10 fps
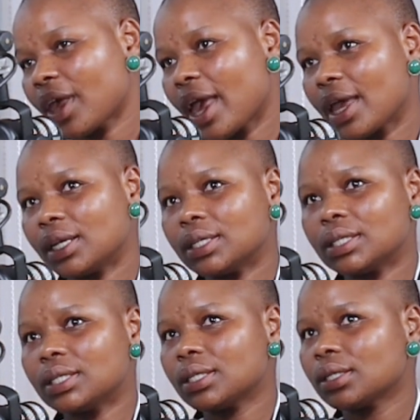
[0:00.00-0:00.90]

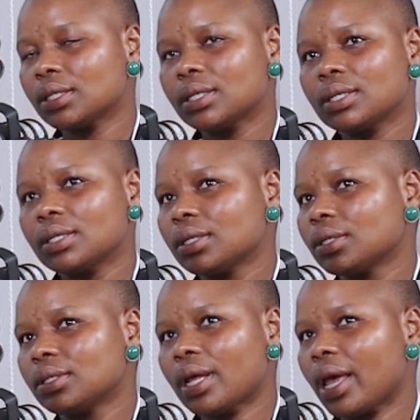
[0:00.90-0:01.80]
And
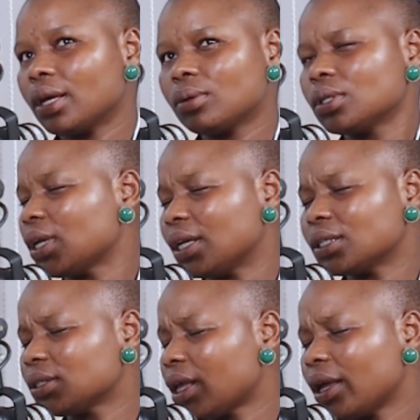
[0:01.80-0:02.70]
I couldn't
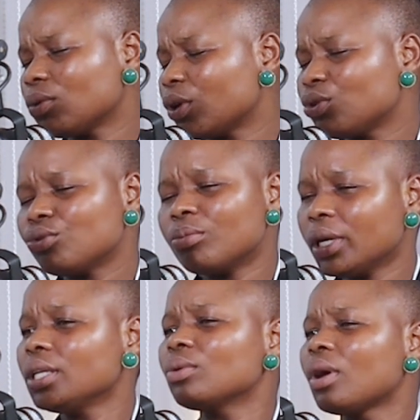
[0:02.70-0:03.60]
understand. What do you
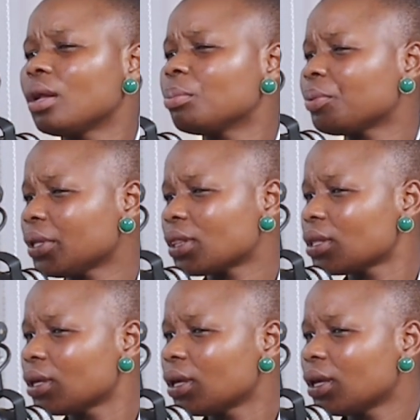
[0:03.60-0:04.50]
mean you can't breathe?
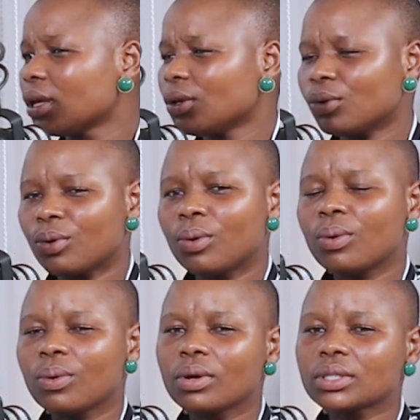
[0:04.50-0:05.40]
I
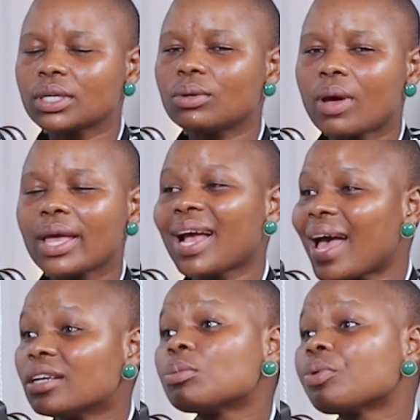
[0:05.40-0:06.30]
said, no, I
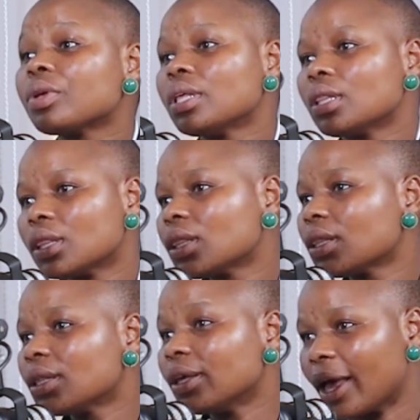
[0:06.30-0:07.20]
can't breathe.
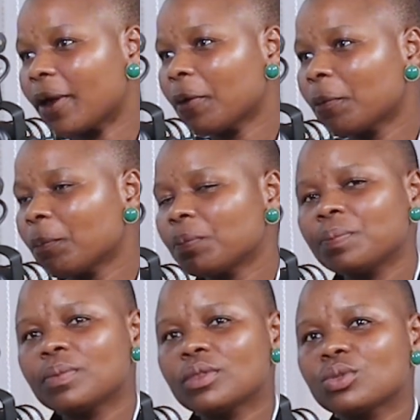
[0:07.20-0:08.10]
Yeah.
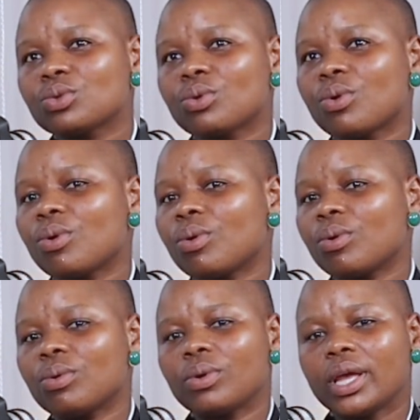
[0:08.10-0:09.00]

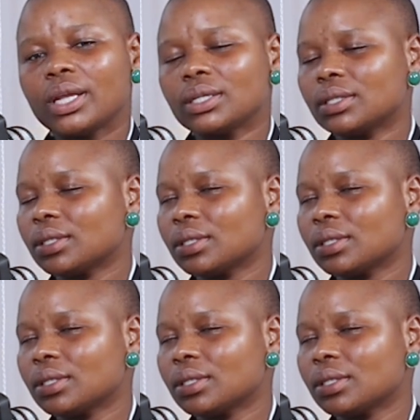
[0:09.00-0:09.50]
So, and